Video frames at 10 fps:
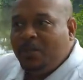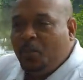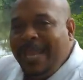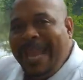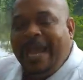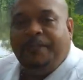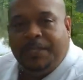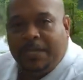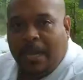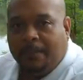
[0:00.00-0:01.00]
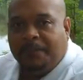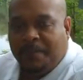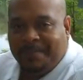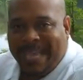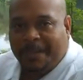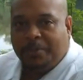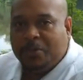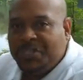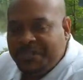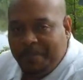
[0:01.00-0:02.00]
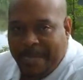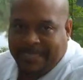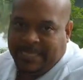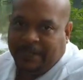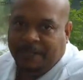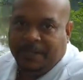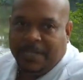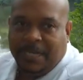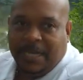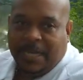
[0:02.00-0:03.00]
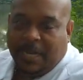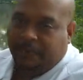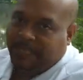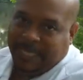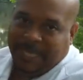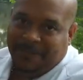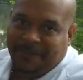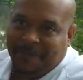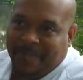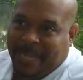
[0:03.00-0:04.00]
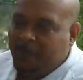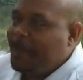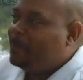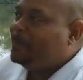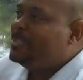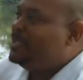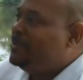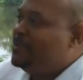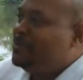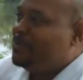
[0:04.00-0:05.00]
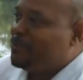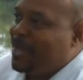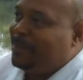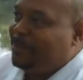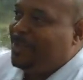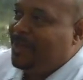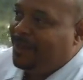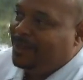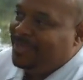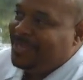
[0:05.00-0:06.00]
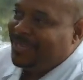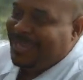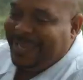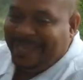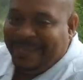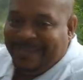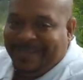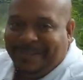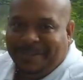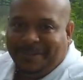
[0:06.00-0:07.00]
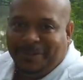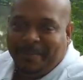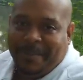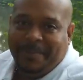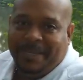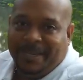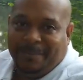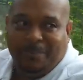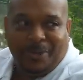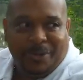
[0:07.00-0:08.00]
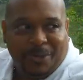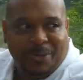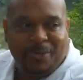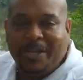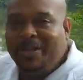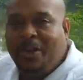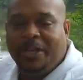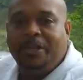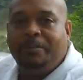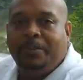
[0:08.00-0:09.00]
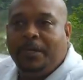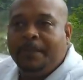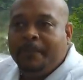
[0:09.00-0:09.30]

we have to come from that perspective of love. I'll probably soon write a blog and or maybe a book or create an audio book